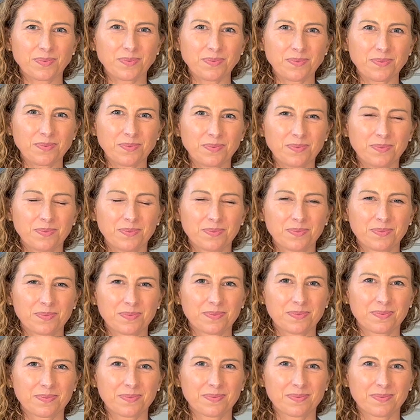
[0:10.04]

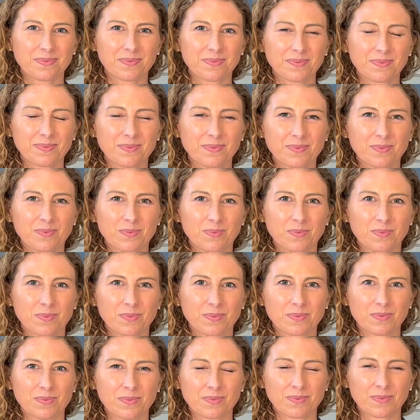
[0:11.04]

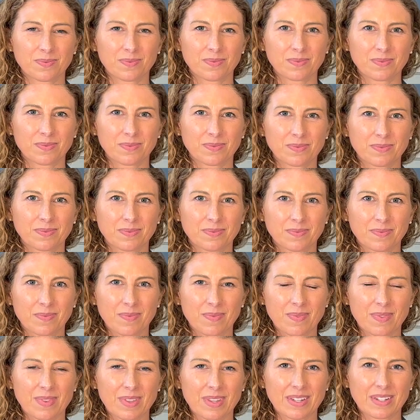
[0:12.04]

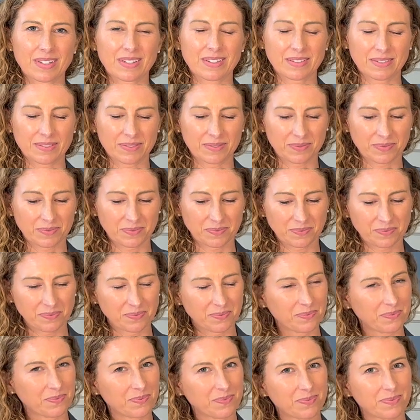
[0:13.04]

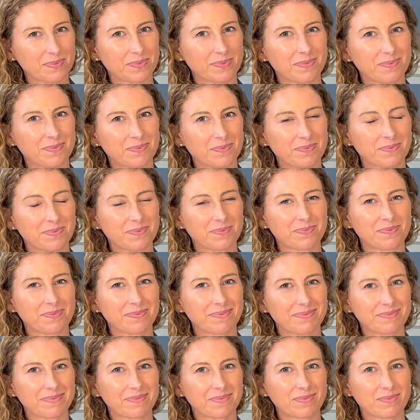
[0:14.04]

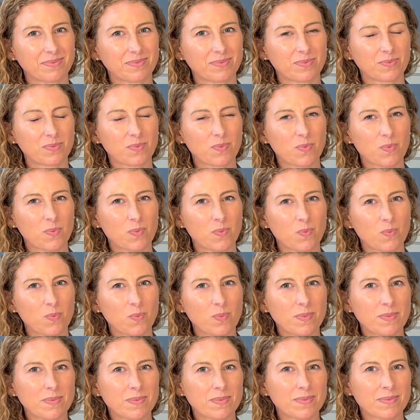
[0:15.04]

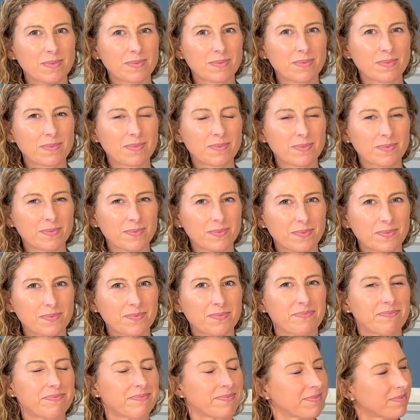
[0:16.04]
No words are spoken by the person on screen.